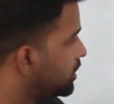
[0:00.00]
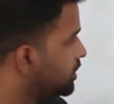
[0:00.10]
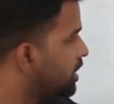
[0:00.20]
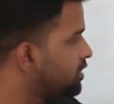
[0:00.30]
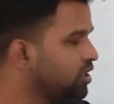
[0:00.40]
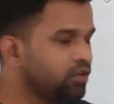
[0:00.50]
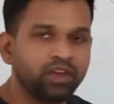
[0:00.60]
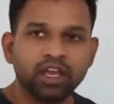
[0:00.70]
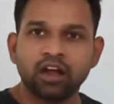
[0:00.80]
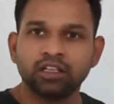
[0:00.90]
That's it,
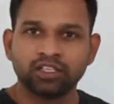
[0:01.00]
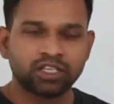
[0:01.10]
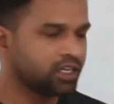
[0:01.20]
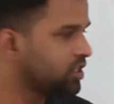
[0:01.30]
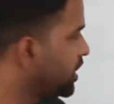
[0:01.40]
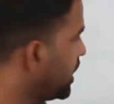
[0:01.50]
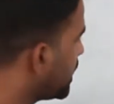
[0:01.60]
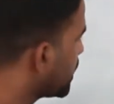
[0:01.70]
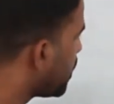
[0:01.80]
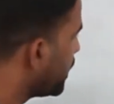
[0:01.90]
we got the stationary
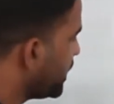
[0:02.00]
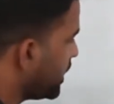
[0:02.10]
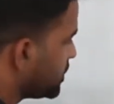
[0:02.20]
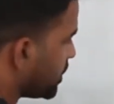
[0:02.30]
coordinates